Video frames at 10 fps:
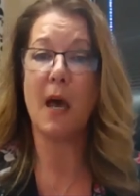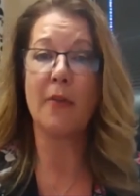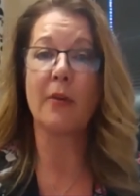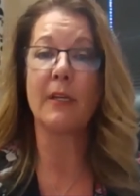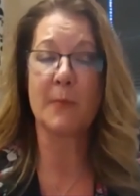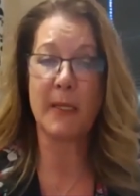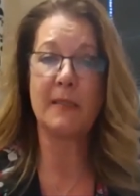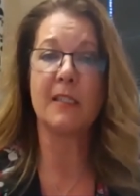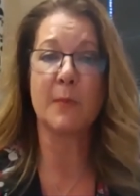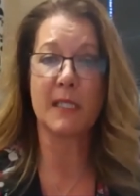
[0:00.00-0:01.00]
other
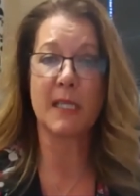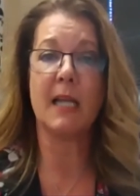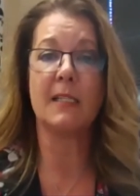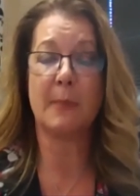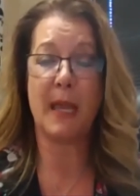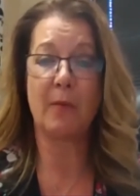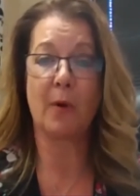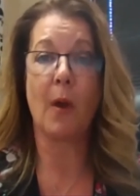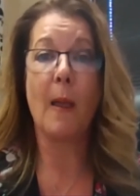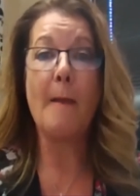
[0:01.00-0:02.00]
expenses besides
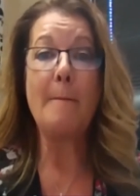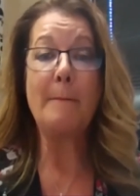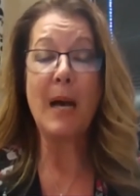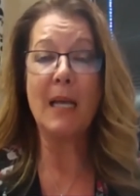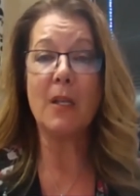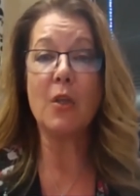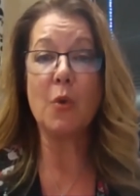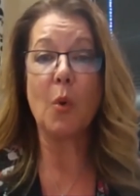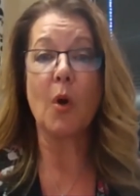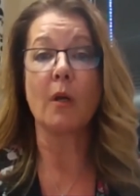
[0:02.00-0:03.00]
payroll, but
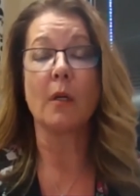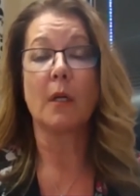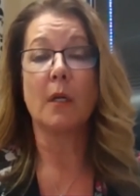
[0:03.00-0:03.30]
your